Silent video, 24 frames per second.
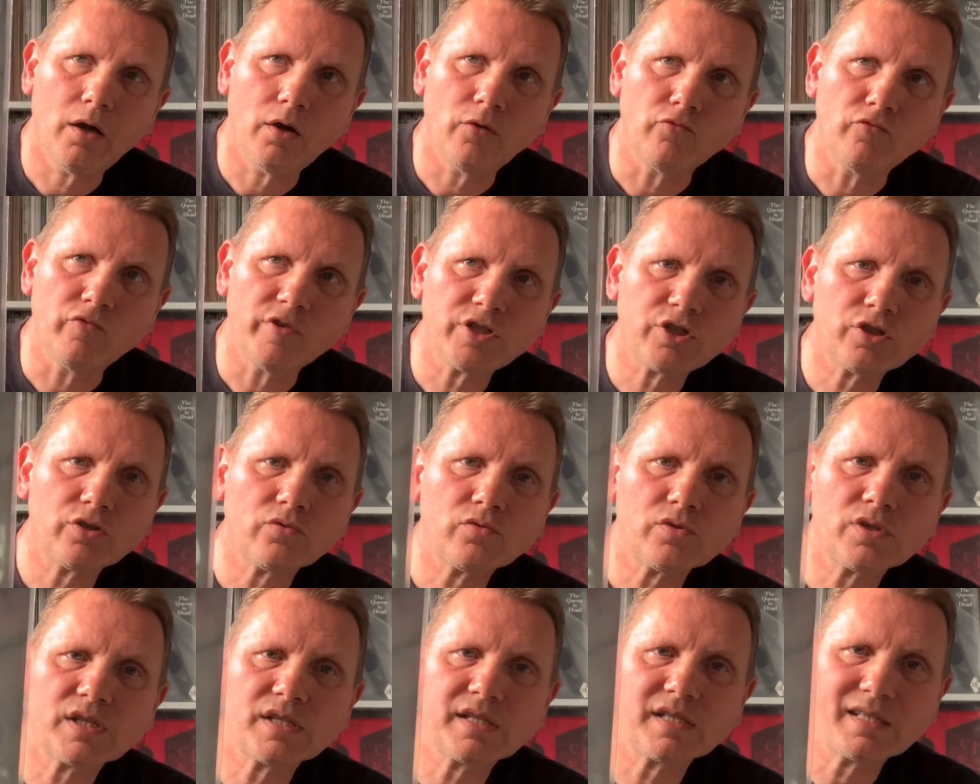original
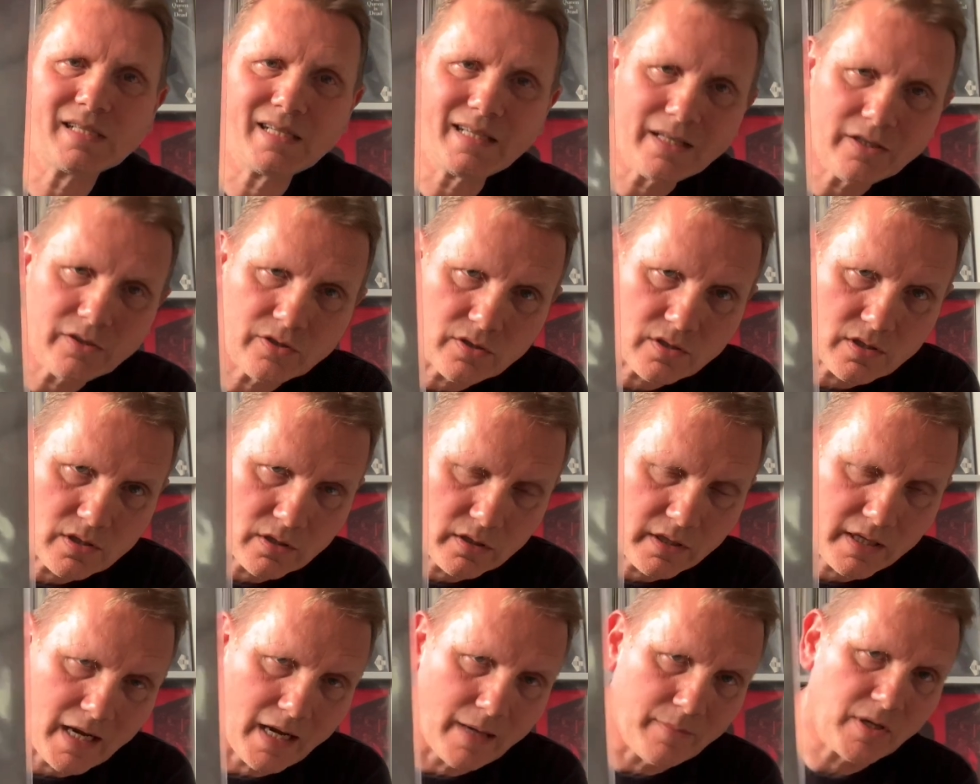stickers that
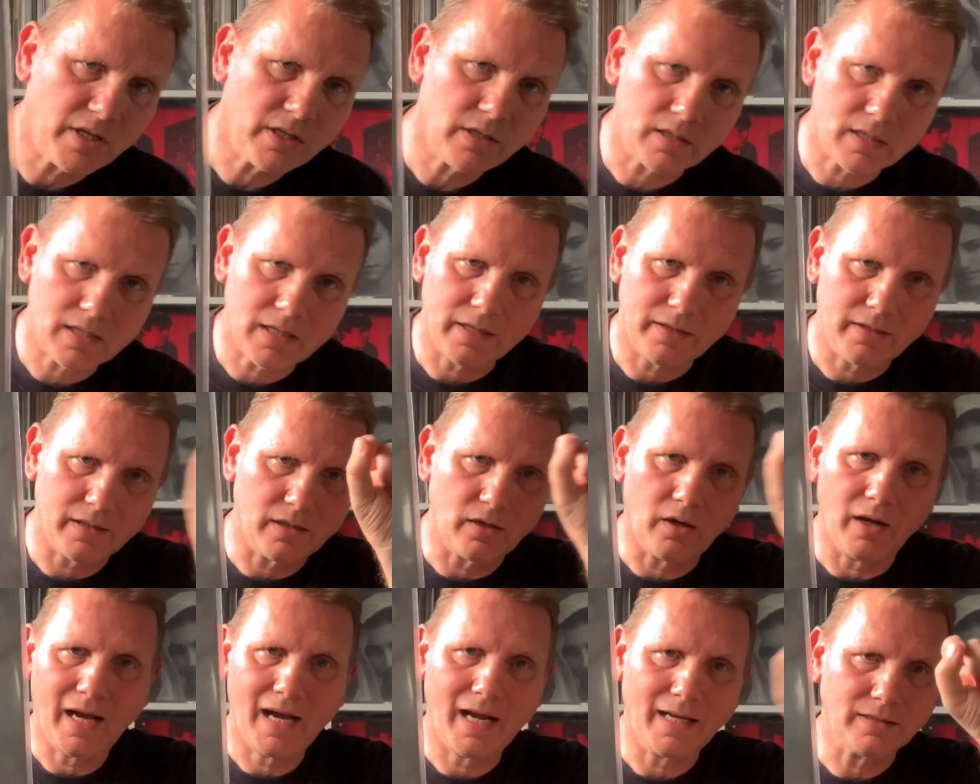came in, that's something
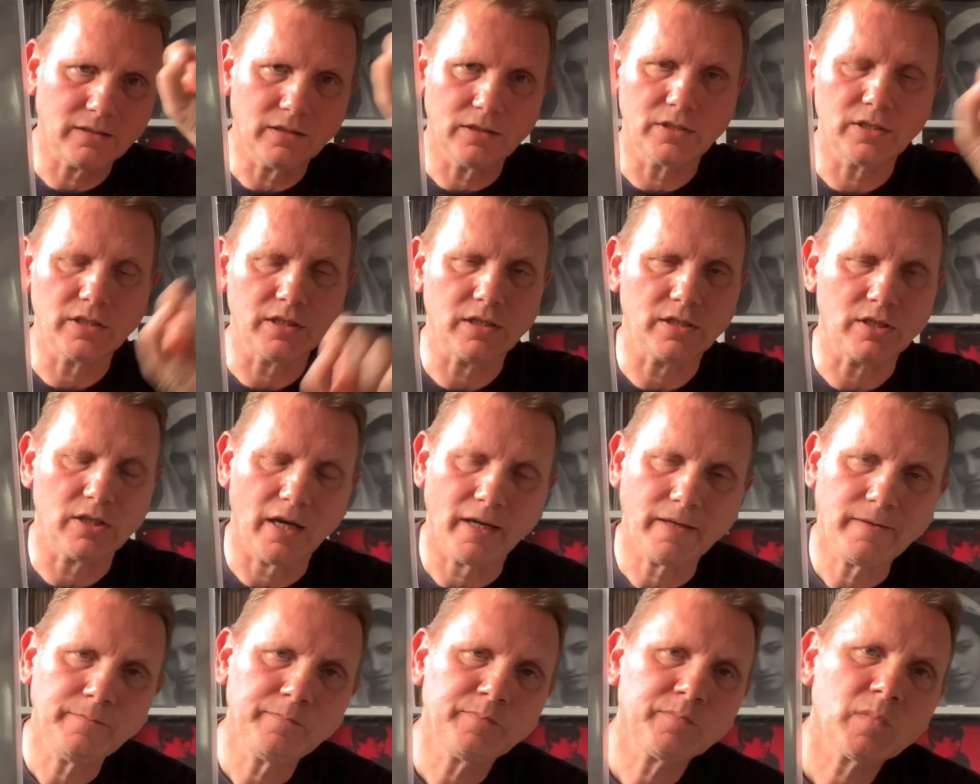like Hang the
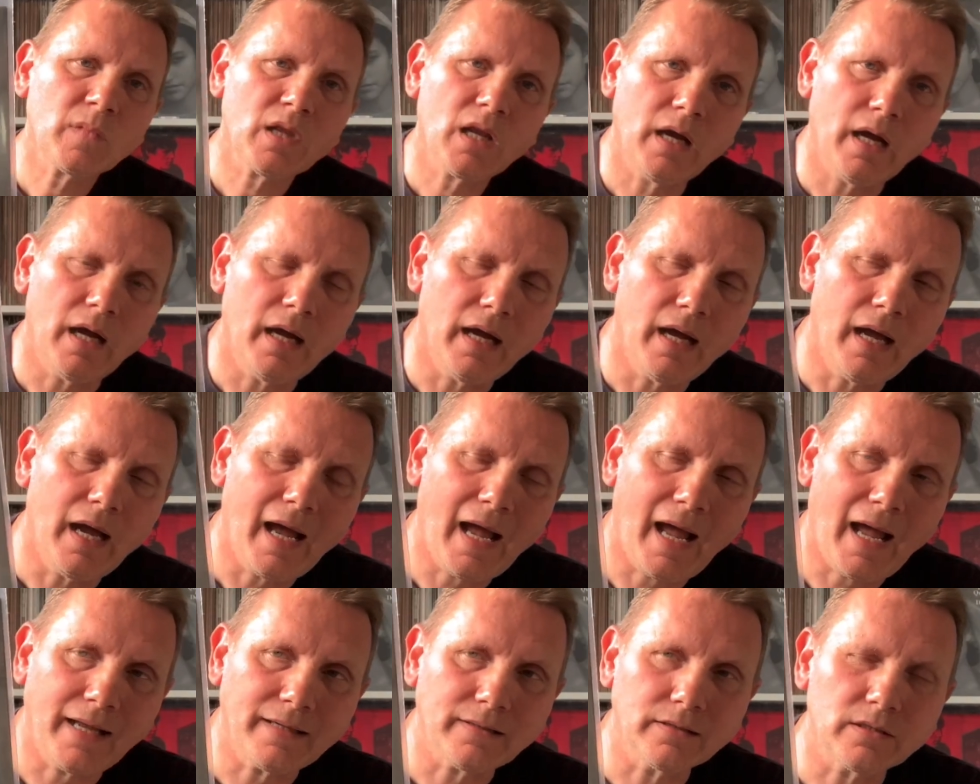DJ,
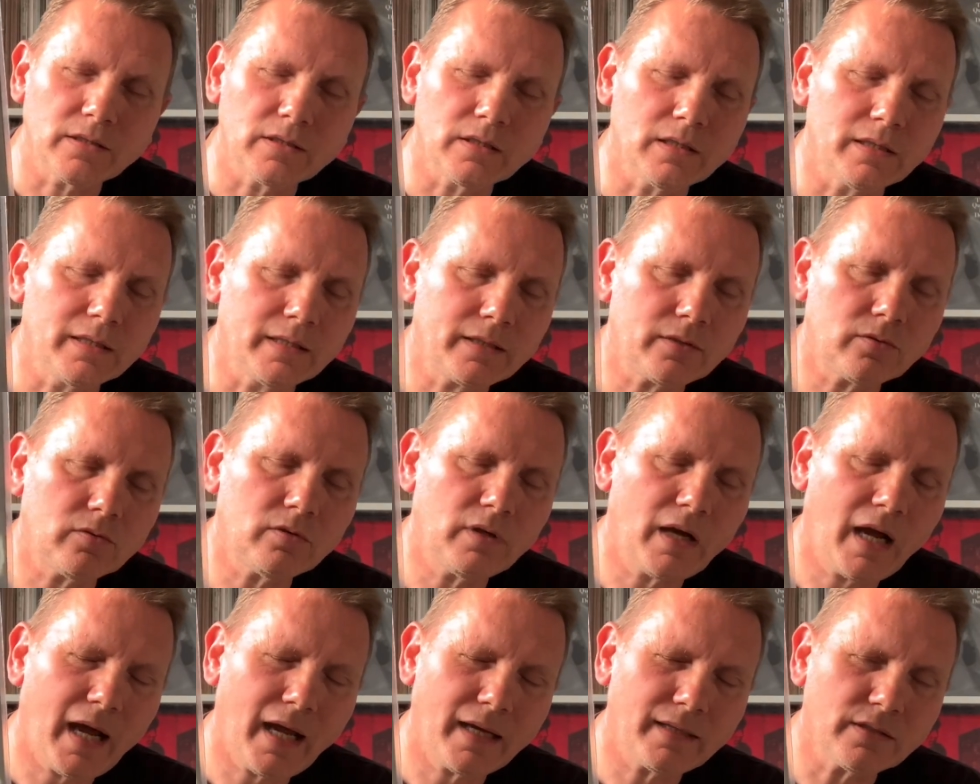and the little
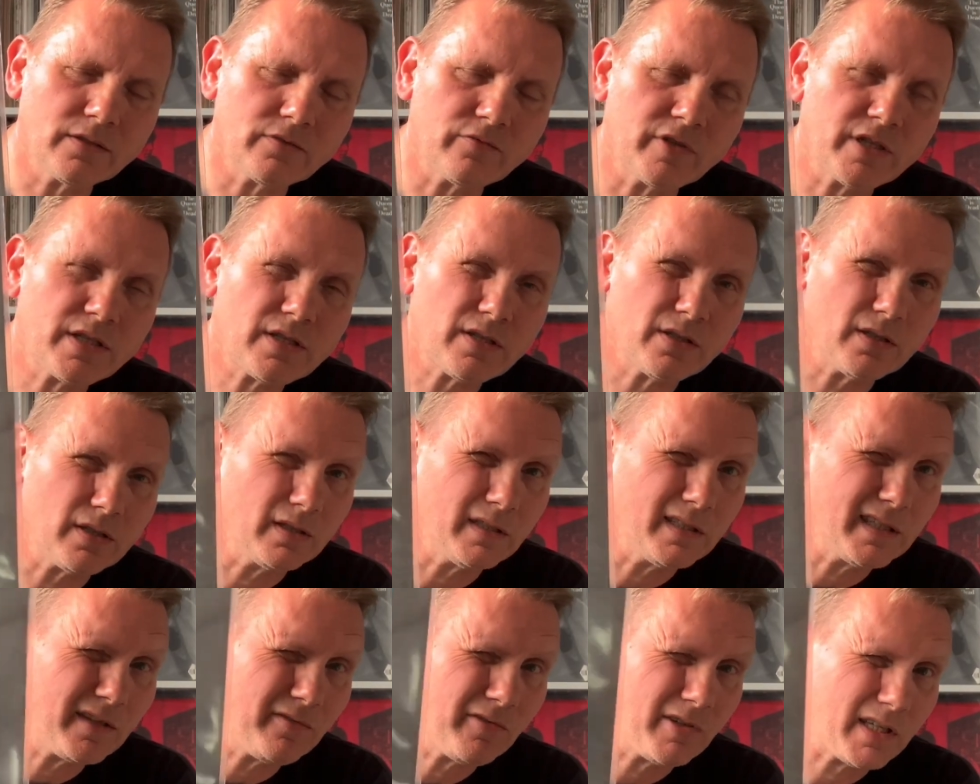
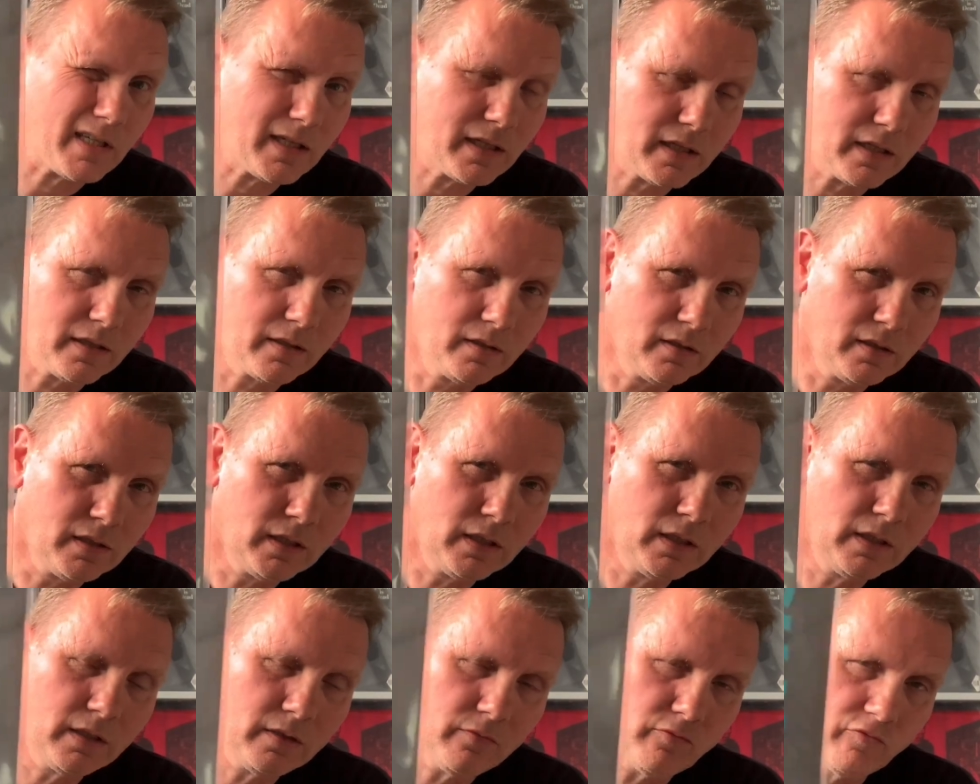handwritten lyric
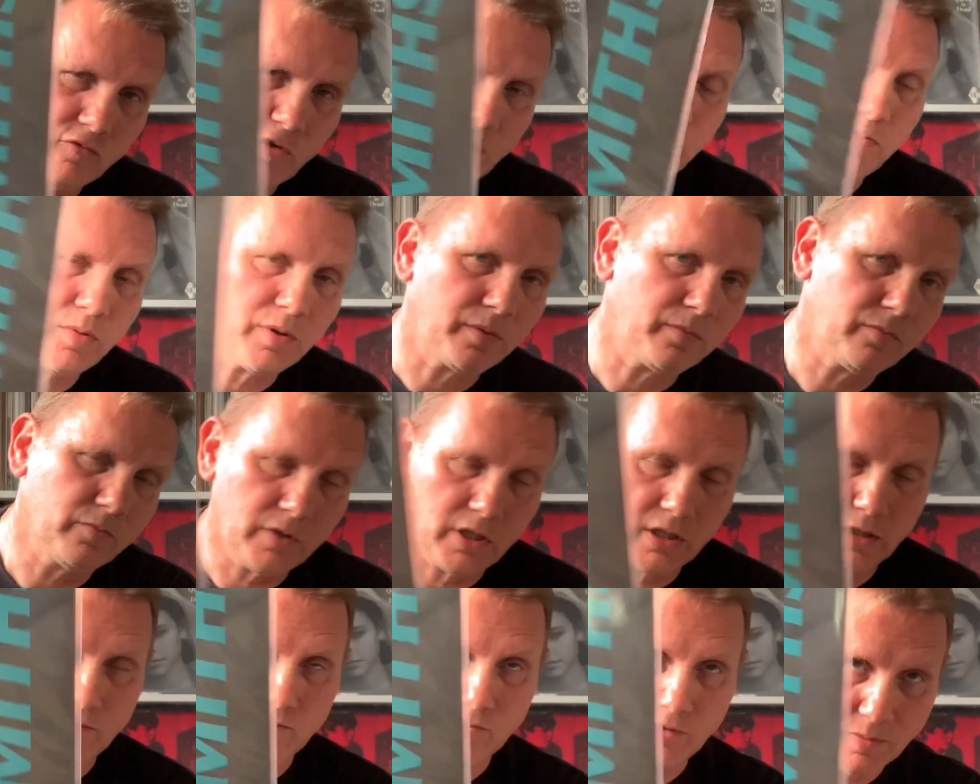
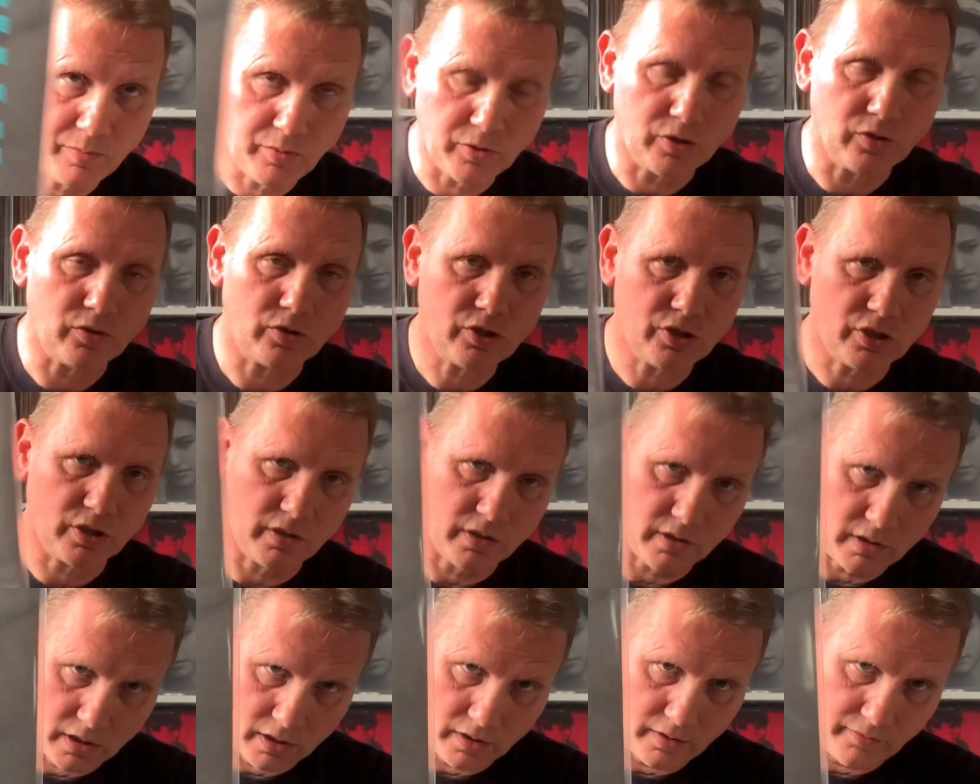
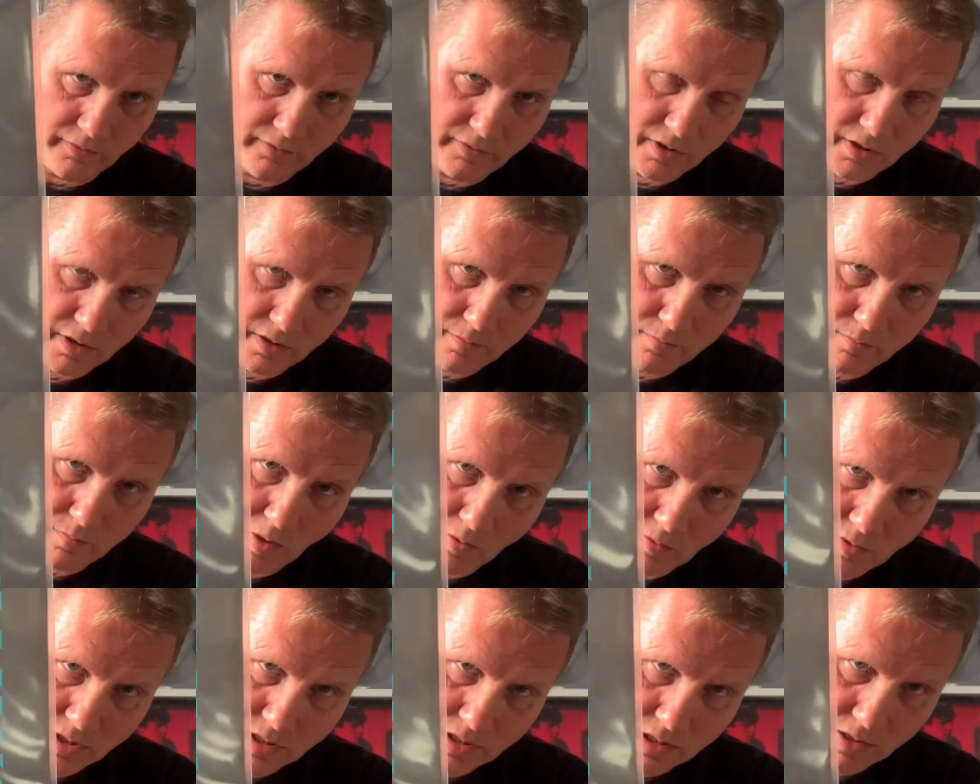reproduction of
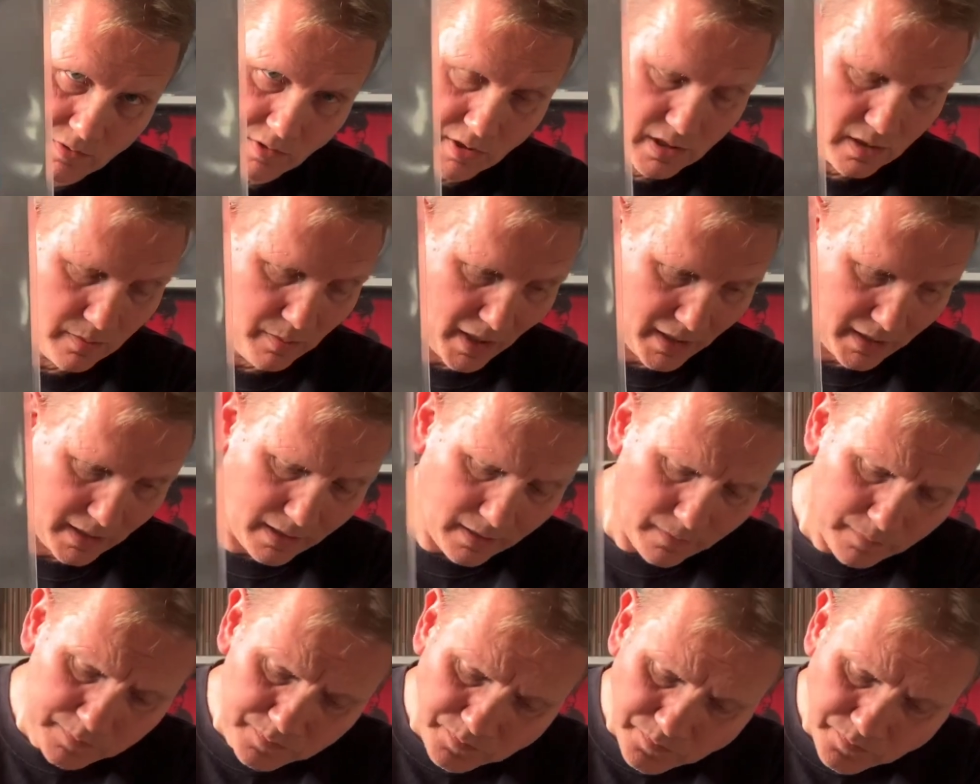Morrissey's lyrics to Panic,